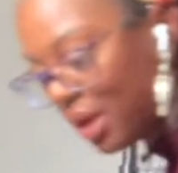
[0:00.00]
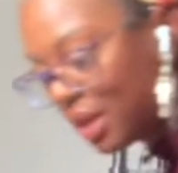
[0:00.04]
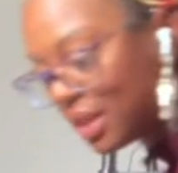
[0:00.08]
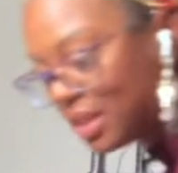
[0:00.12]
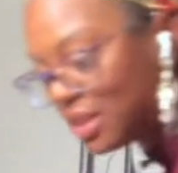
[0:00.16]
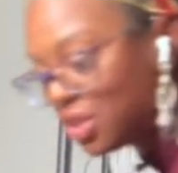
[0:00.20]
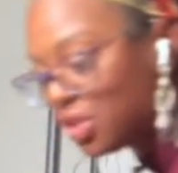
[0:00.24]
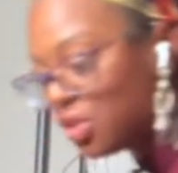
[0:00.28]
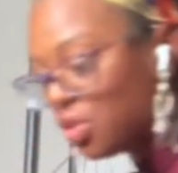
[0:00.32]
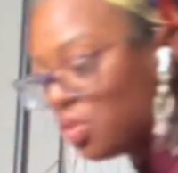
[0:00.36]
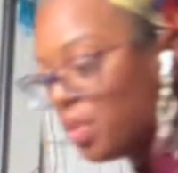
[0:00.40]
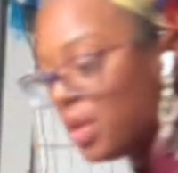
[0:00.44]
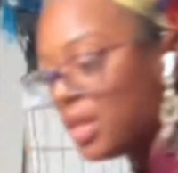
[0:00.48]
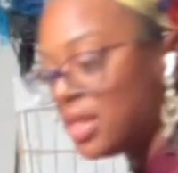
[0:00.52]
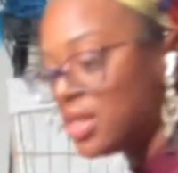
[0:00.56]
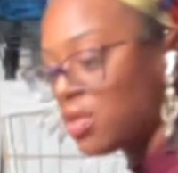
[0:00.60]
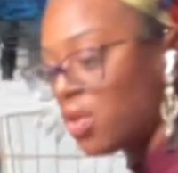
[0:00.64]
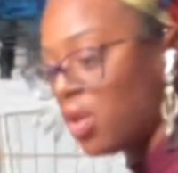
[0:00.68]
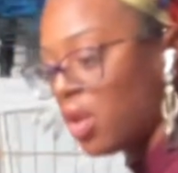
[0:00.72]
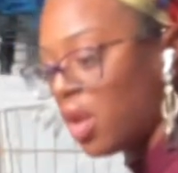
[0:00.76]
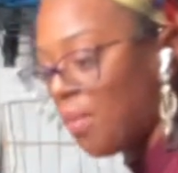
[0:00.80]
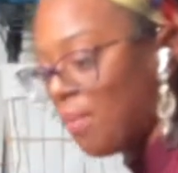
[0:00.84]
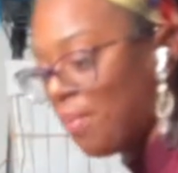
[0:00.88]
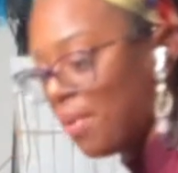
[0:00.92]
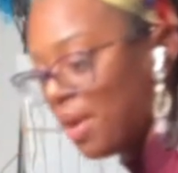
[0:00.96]
into is
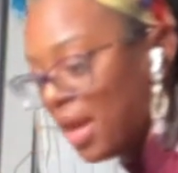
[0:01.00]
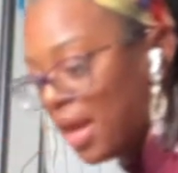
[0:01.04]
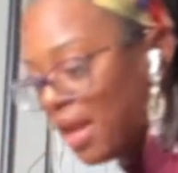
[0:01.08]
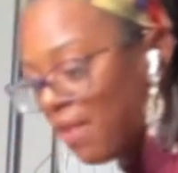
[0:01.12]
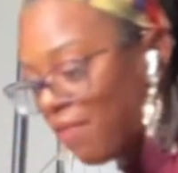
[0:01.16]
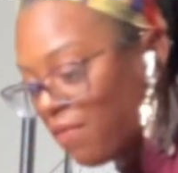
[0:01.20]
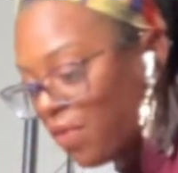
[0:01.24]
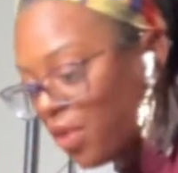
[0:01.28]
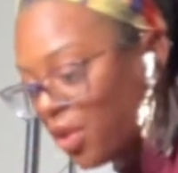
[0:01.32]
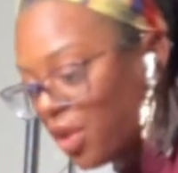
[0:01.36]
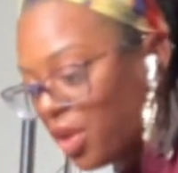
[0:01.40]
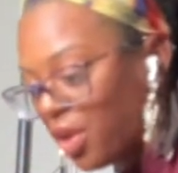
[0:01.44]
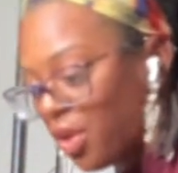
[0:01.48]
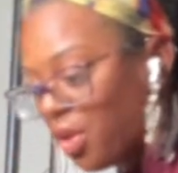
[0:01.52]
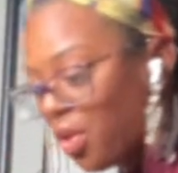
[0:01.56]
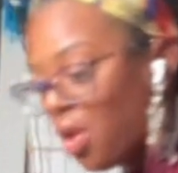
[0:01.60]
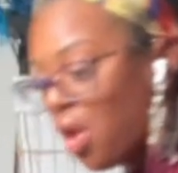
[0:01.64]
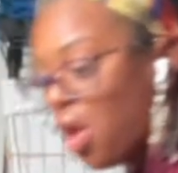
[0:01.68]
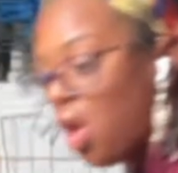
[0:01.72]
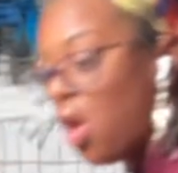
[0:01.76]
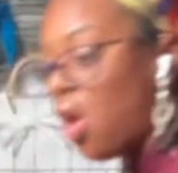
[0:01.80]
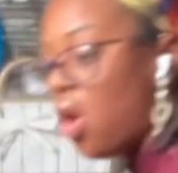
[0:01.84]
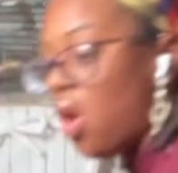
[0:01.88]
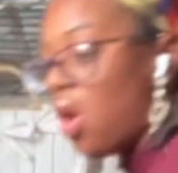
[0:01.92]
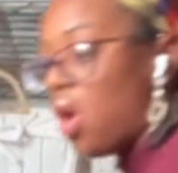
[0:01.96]
going to be for your
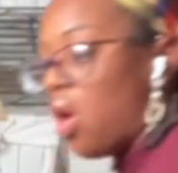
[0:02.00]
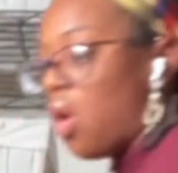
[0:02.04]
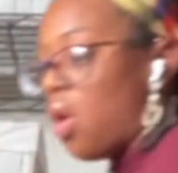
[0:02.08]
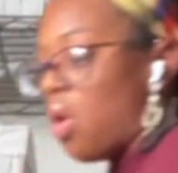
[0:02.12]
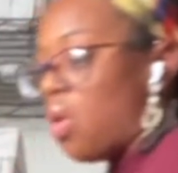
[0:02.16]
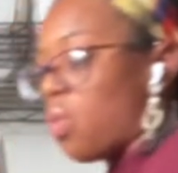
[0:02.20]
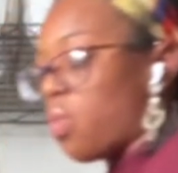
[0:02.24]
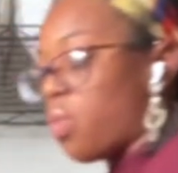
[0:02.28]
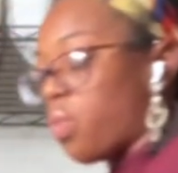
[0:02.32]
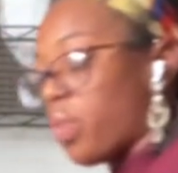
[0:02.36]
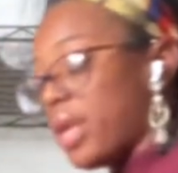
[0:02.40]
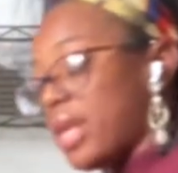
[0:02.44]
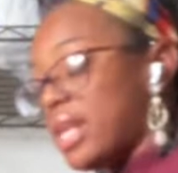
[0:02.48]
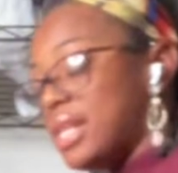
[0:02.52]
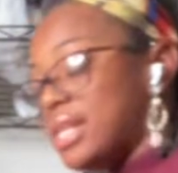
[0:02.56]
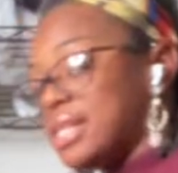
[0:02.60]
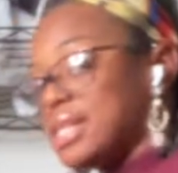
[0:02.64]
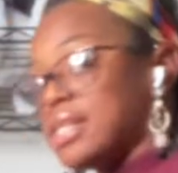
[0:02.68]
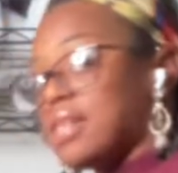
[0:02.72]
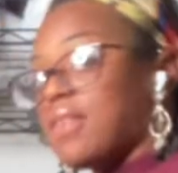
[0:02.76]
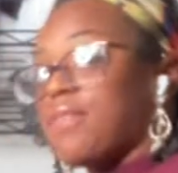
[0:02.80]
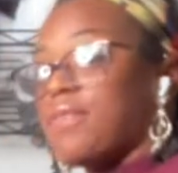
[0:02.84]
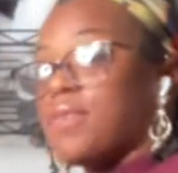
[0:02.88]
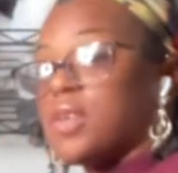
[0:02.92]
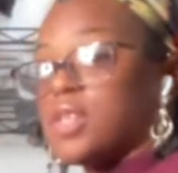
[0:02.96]

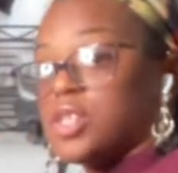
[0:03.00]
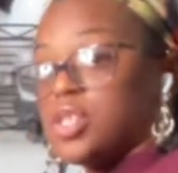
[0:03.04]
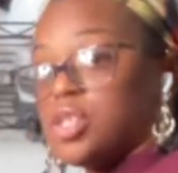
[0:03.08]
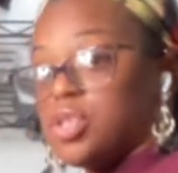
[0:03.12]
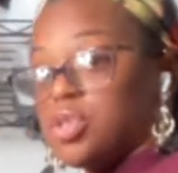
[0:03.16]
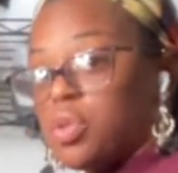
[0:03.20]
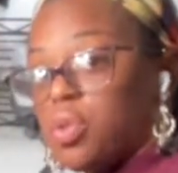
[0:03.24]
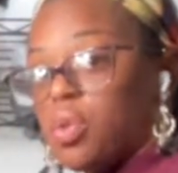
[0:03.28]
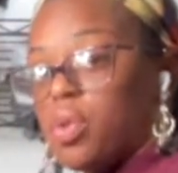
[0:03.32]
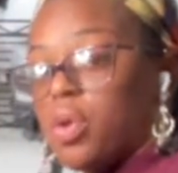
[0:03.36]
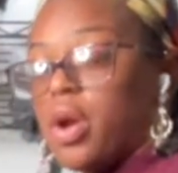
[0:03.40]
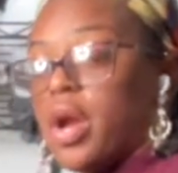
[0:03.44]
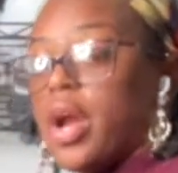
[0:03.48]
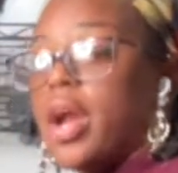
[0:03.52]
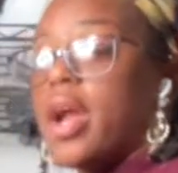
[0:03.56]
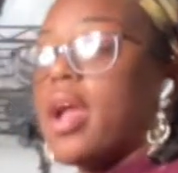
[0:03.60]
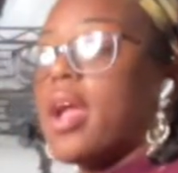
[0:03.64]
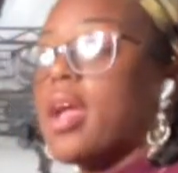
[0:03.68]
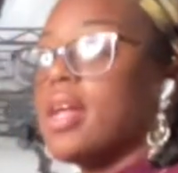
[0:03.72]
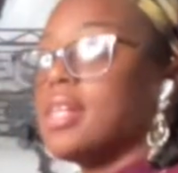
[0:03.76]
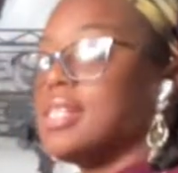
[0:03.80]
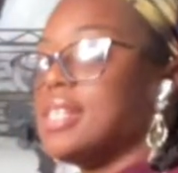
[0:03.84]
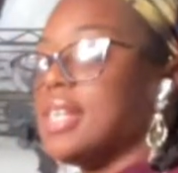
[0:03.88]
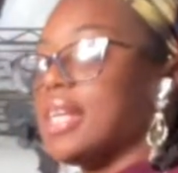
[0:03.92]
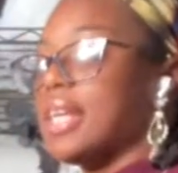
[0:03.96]
wrists for sure,
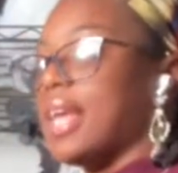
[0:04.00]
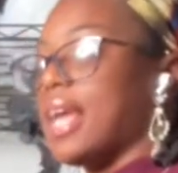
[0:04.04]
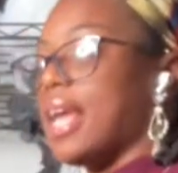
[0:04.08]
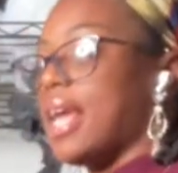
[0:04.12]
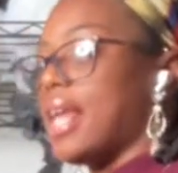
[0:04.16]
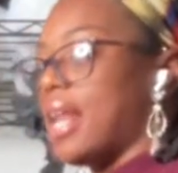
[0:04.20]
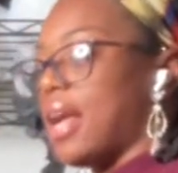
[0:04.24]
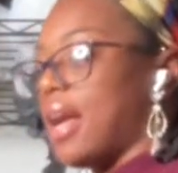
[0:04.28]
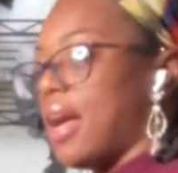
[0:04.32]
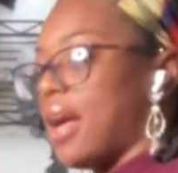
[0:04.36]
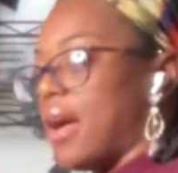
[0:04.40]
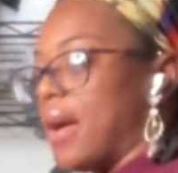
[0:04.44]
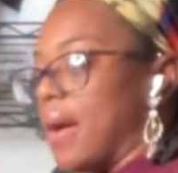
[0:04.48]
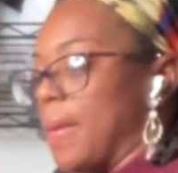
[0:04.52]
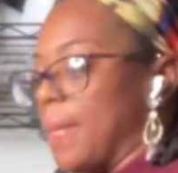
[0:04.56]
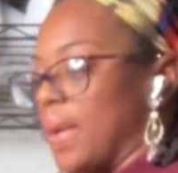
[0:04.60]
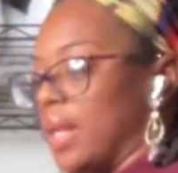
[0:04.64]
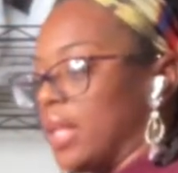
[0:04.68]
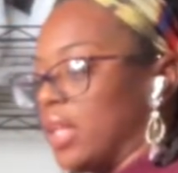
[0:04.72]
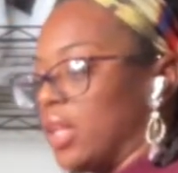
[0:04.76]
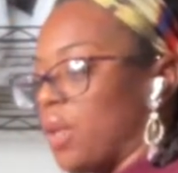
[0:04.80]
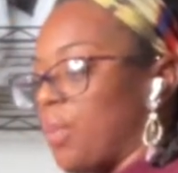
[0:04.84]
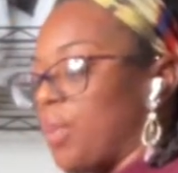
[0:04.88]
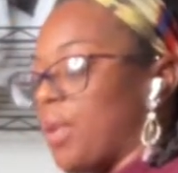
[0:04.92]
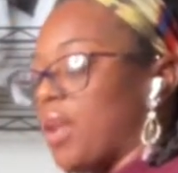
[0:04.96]
to get a
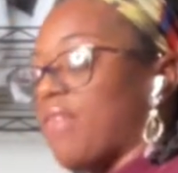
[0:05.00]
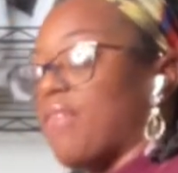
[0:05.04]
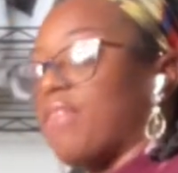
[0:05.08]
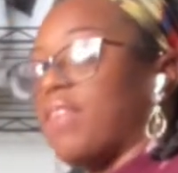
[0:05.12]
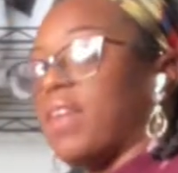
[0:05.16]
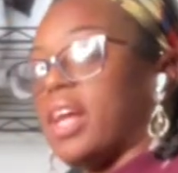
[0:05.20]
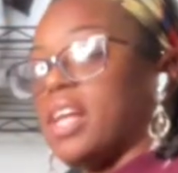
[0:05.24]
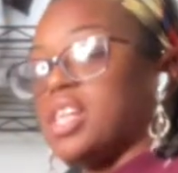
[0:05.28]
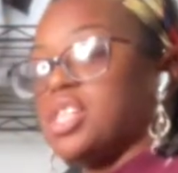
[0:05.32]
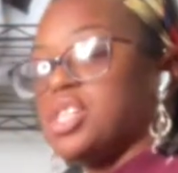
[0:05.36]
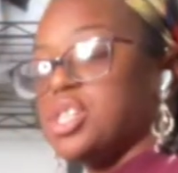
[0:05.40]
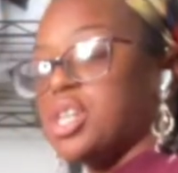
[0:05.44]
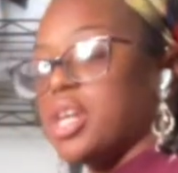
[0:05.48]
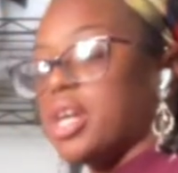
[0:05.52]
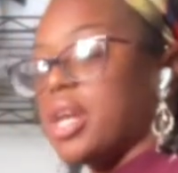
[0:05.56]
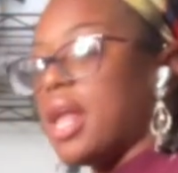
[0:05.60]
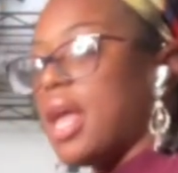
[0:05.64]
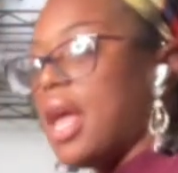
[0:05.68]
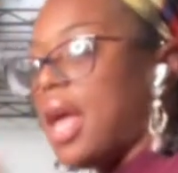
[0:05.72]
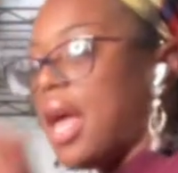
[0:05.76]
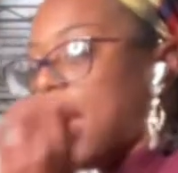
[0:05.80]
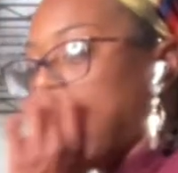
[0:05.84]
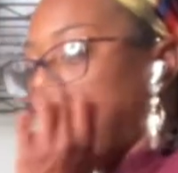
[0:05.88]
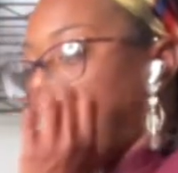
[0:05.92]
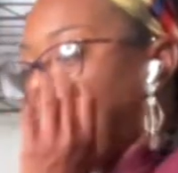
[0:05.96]
little bit of flexion
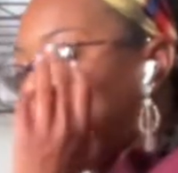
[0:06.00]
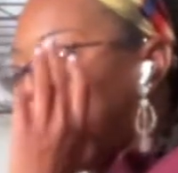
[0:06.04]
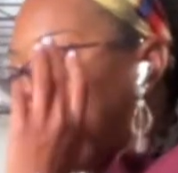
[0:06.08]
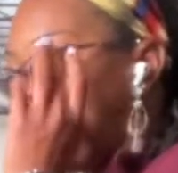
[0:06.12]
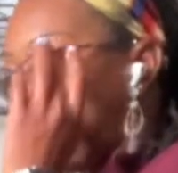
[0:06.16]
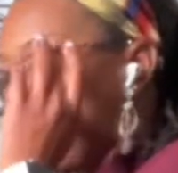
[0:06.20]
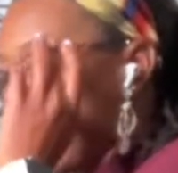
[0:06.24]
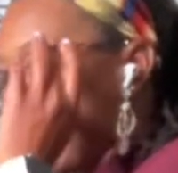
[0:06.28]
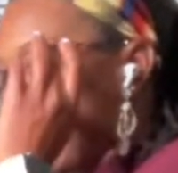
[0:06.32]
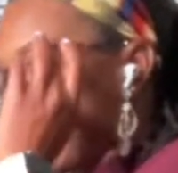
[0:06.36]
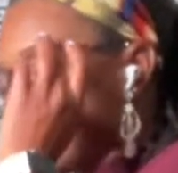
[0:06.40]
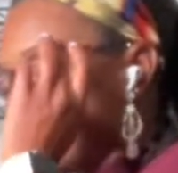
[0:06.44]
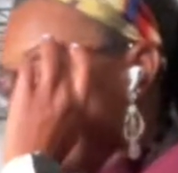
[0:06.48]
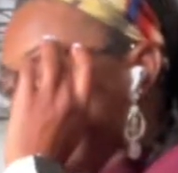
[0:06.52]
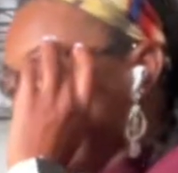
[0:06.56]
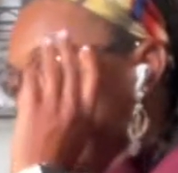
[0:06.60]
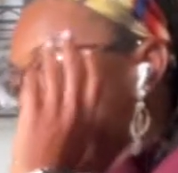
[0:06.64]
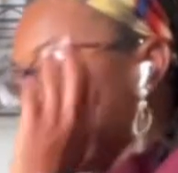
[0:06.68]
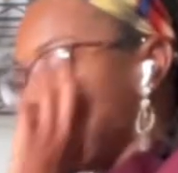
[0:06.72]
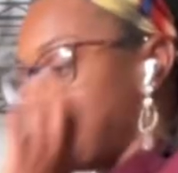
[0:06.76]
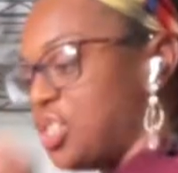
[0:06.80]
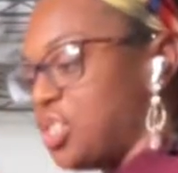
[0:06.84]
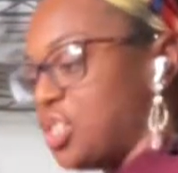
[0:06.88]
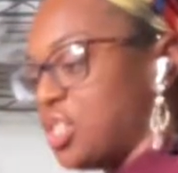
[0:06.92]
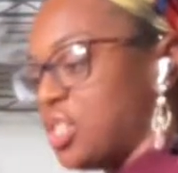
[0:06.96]
and
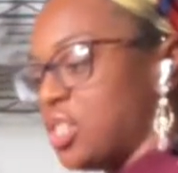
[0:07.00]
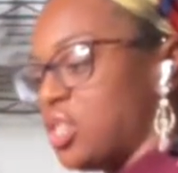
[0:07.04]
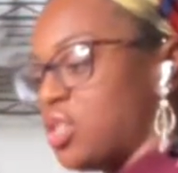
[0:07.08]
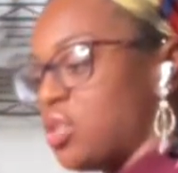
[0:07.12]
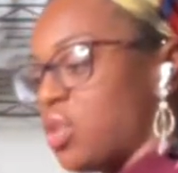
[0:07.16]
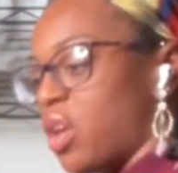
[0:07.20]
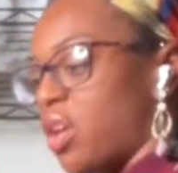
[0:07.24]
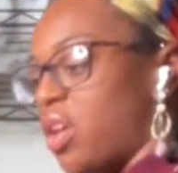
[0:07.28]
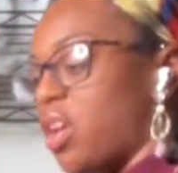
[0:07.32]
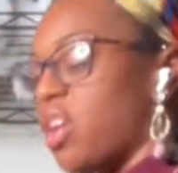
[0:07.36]
extension. So I know